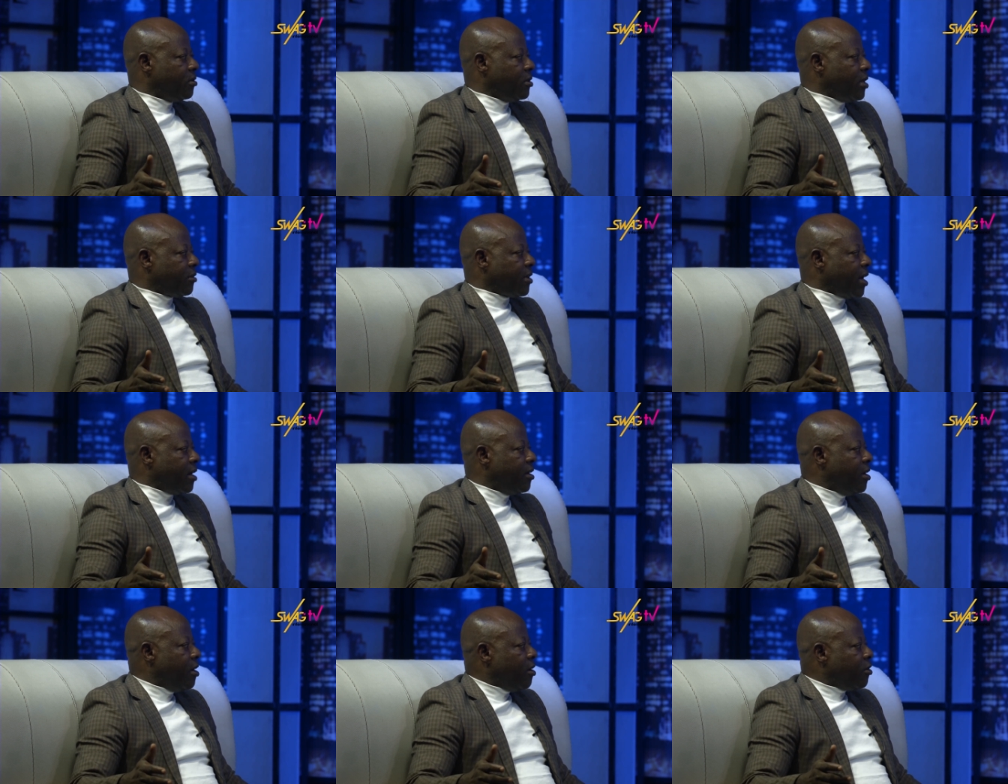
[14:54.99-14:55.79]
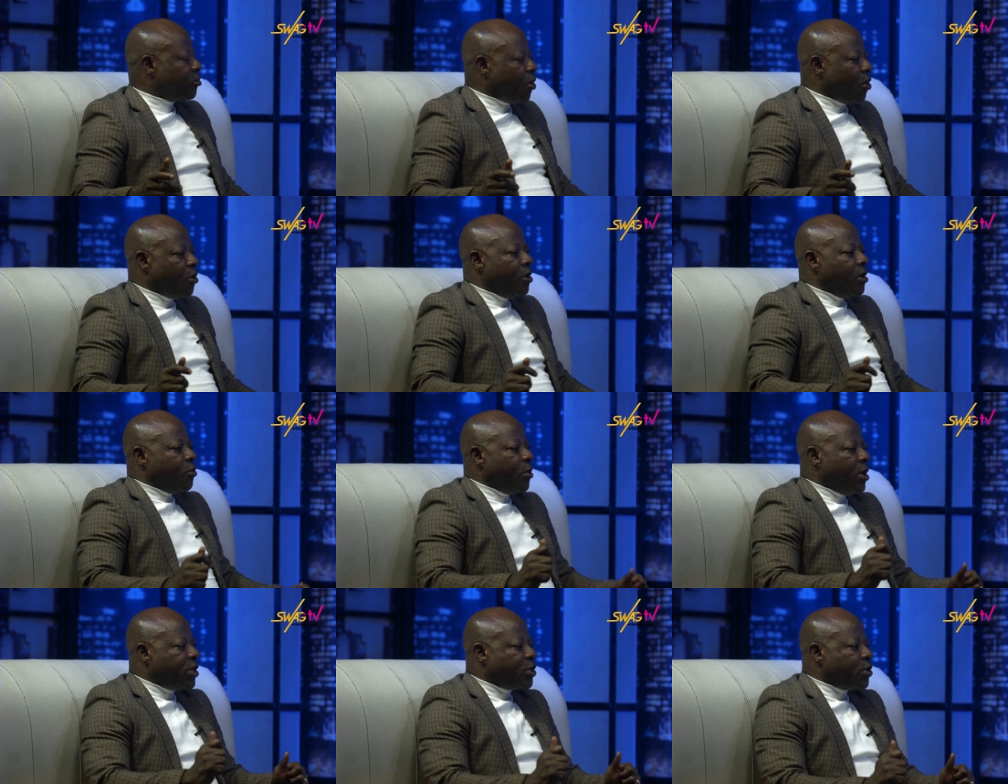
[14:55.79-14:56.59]
You understand? So,
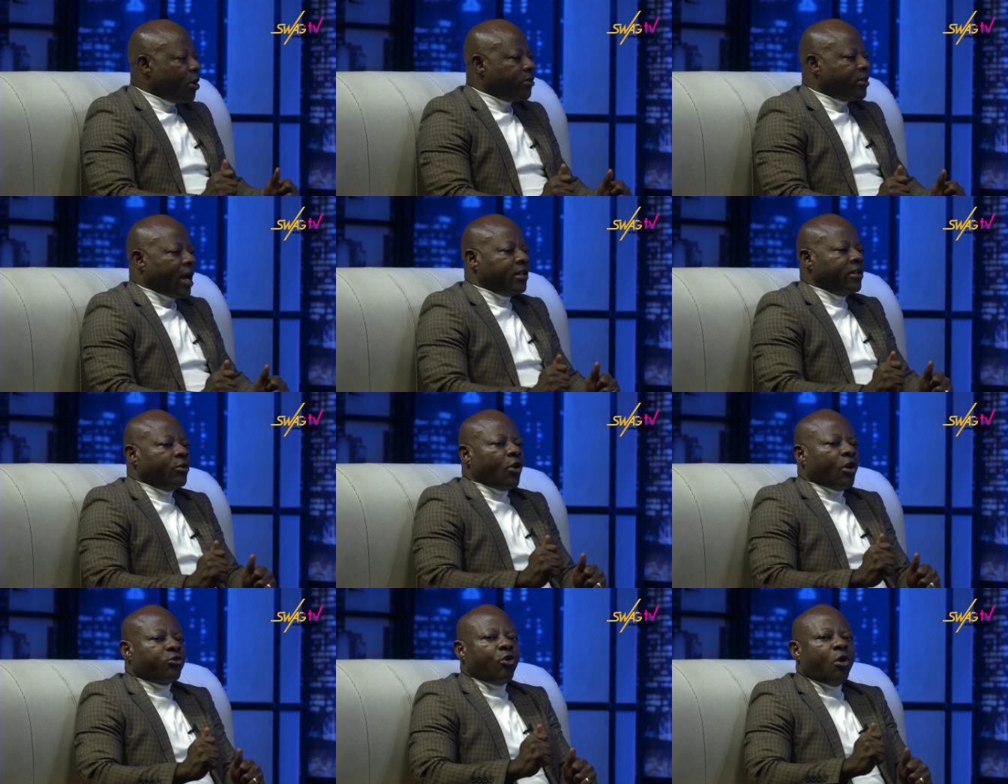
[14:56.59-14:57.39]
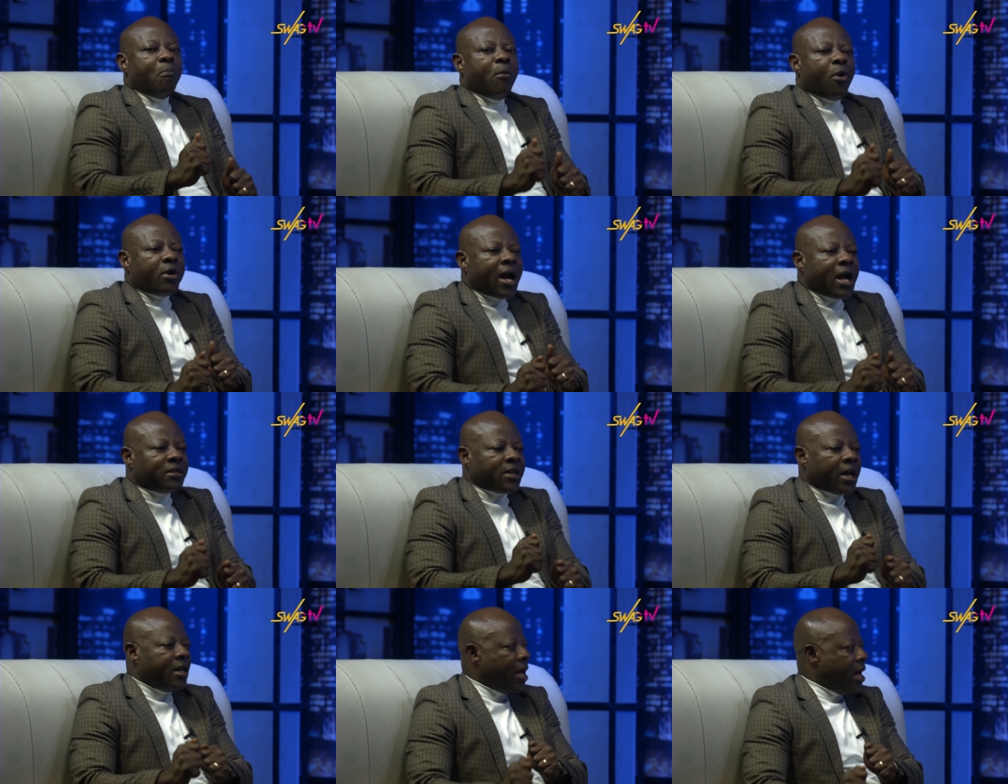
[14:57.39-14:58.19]
which shows that it's also
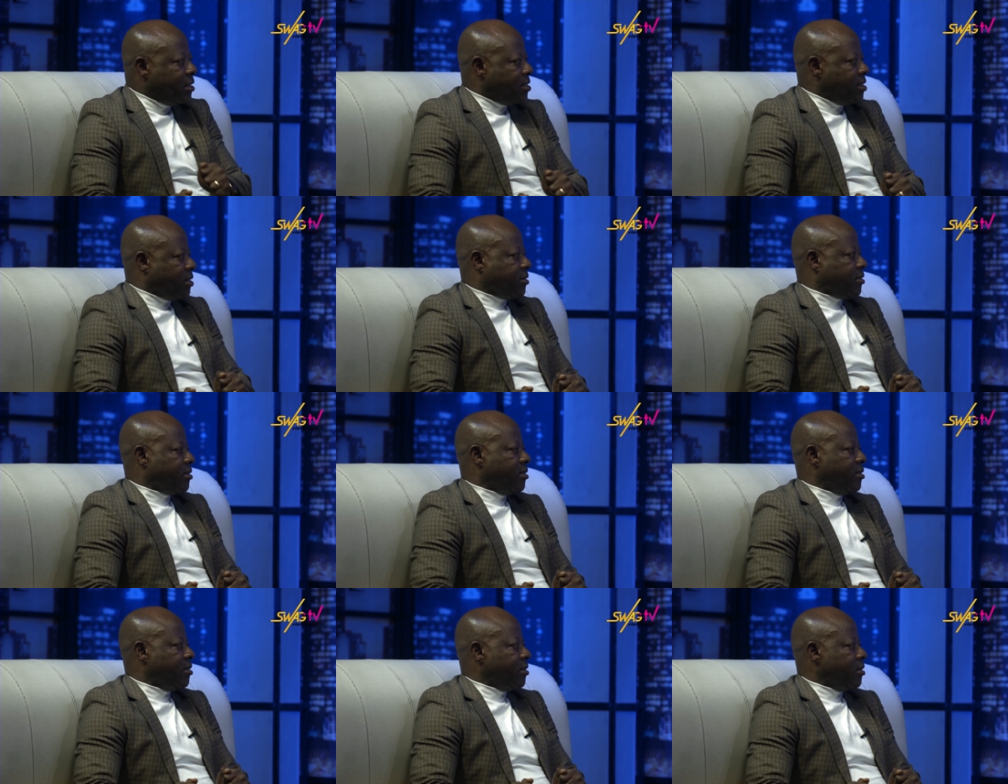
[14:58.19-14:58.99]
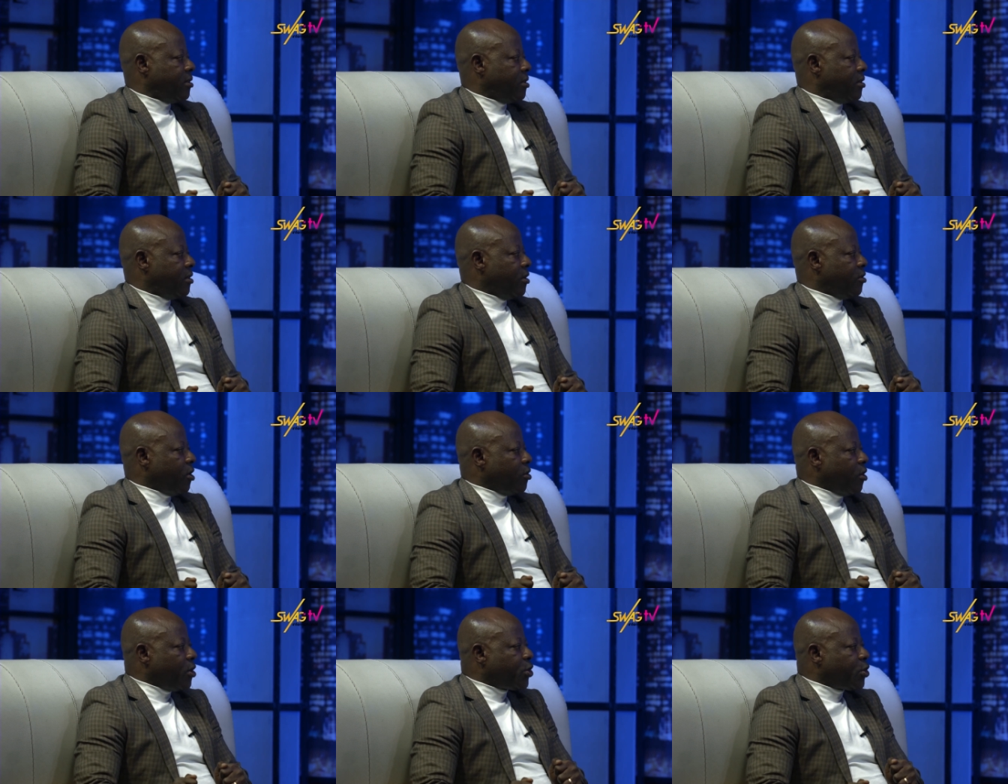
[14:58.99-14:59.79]
morals and ethics. Mm. It
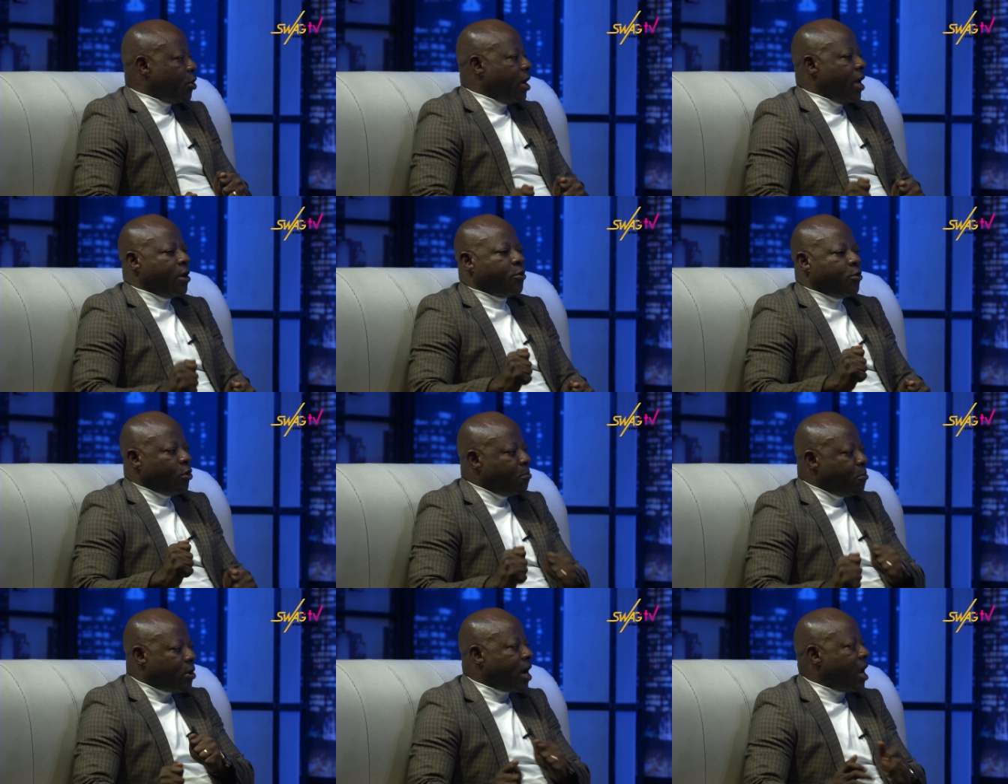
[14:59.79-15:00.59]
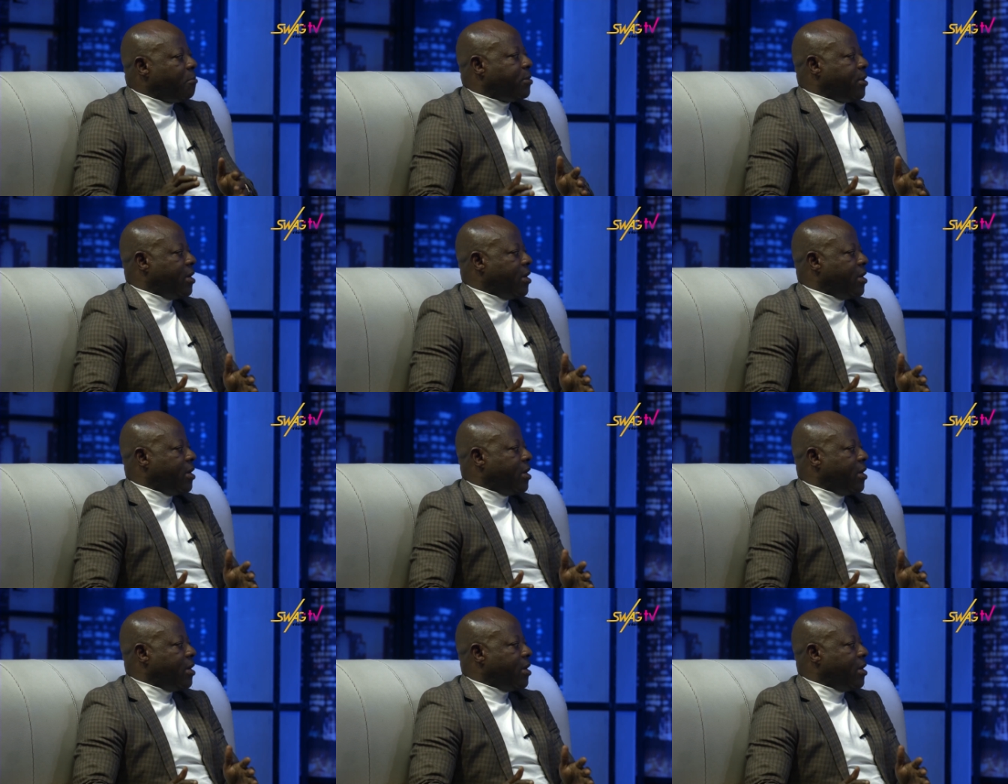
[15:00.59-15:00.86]
does not show a good moral